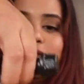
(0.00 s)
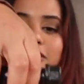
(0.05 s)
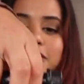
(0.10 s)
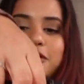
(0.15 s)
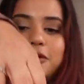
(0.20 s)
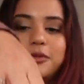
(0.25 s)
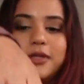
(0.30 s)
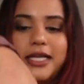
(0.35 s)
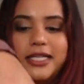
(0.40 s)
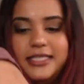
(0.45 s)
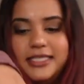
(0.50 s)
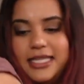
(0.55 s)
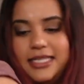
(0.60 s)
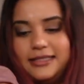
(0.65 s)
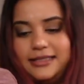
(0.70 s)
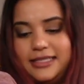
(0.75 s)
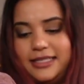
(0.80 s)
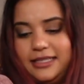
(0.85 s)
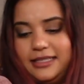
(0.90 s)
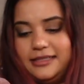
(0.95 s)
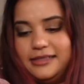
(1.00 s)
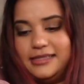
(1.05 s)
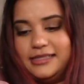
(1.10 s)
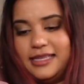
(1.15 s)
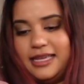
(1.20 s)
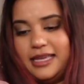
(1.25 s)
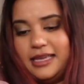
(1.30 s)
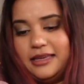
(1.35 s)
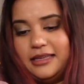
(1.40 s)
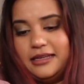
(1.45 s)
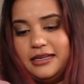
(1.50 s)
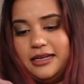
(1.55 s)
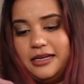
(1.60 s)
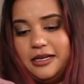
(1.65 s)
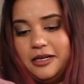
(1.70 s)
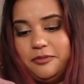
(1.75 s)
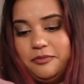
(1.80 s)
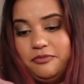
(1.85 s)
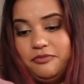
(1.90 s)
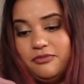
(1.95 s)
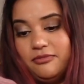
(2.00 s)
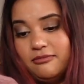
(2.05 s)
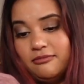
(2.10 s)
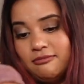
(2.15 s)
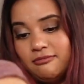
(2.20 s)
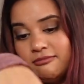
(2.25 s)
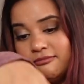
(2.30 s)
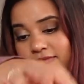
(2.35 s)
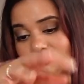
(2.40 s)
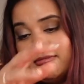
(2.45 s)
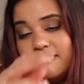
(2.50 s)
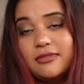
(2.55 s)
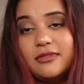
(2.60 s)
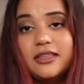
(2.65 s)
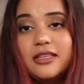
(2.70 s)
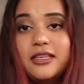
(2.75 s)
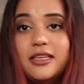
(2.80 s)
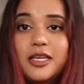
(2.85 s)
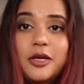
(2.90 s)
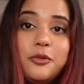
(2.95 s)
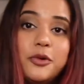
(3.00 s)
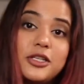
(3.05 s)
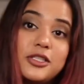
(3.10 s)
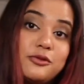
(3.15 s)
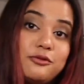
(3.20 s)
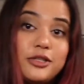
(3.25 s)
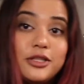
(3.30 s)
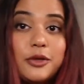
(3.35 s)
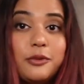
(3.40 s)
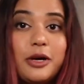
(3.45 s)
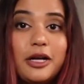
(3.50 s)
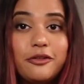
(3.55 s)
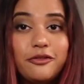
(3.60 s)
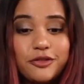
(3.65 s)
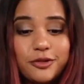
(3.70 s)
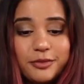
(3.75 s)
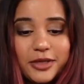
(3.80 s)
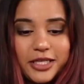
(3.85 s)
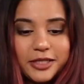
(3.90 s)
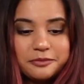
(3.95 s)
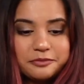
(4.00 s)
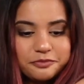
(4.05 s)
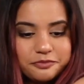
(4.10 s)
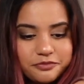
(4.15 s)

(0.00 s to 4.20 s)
little blind tastings, and it works really well for me.